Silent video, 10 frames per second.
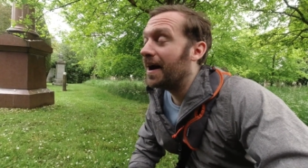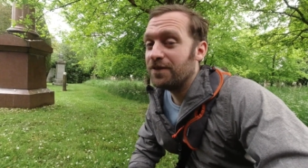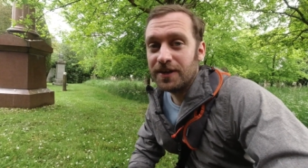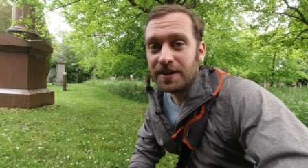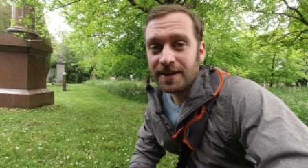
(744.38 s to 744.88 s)
I
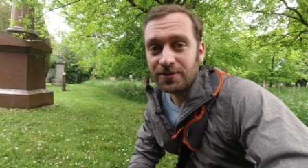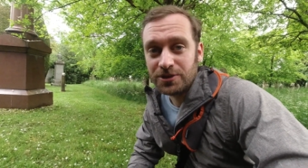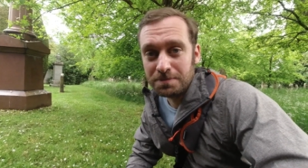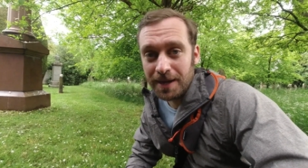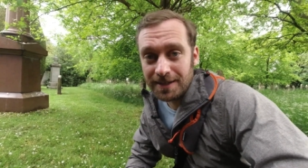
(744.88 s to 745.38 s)
feel like I
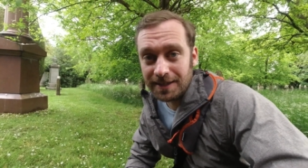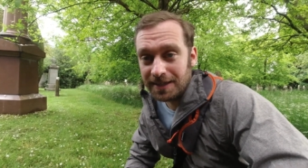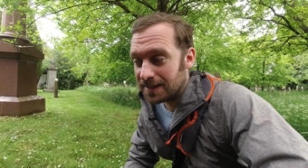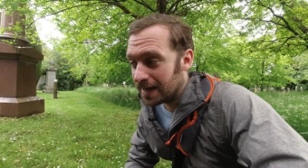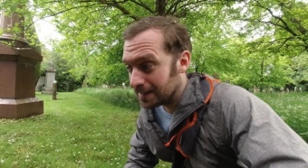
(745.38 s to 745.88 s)
could spend an
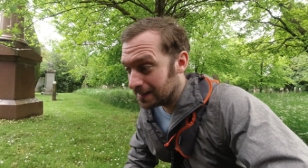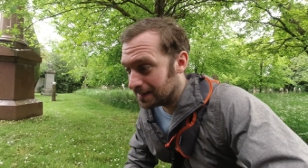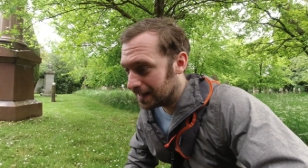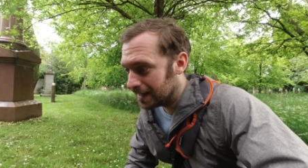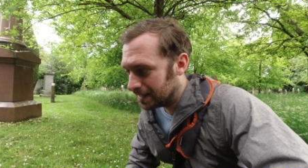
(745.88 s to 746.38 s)
entire
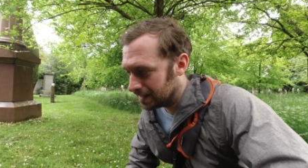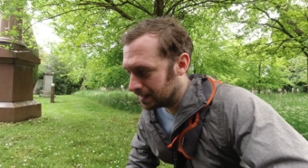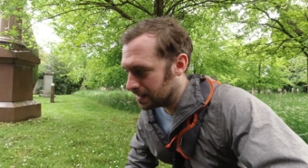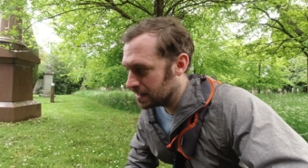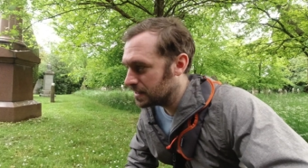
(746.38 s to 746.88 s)
day
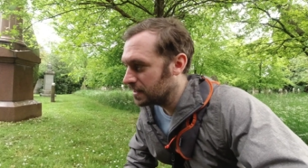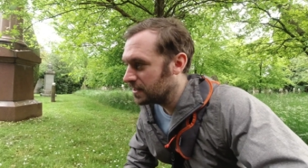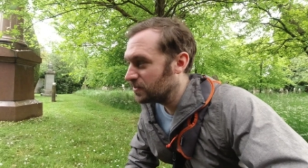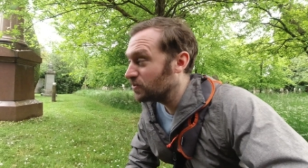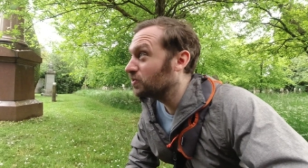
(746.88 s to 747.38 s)
here
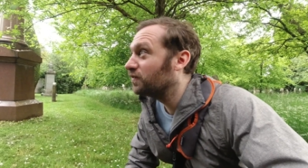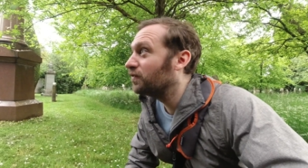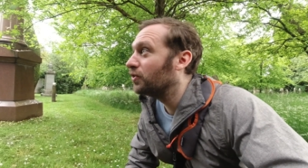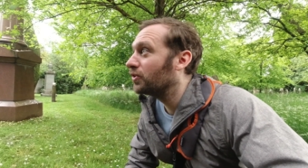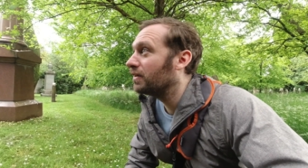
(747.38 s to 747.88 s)
just
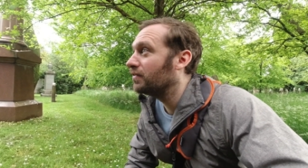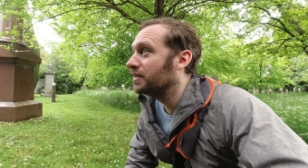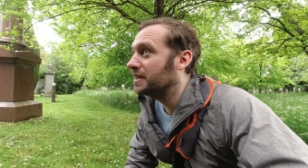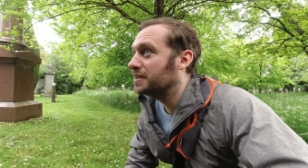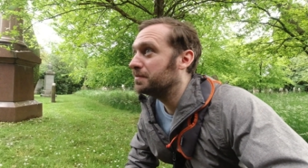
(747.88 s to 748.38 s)

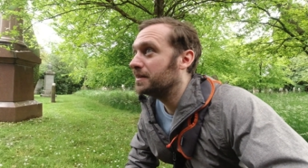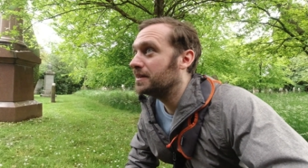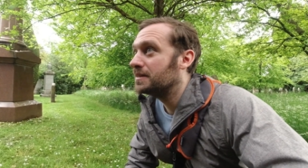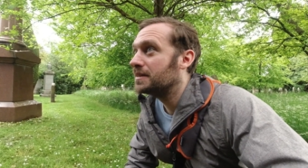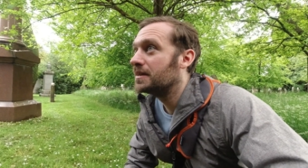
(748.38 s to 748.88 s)
photographing these
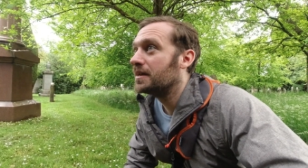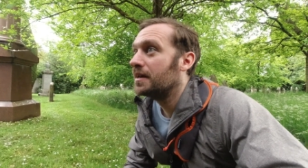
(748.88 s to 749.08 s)
bees.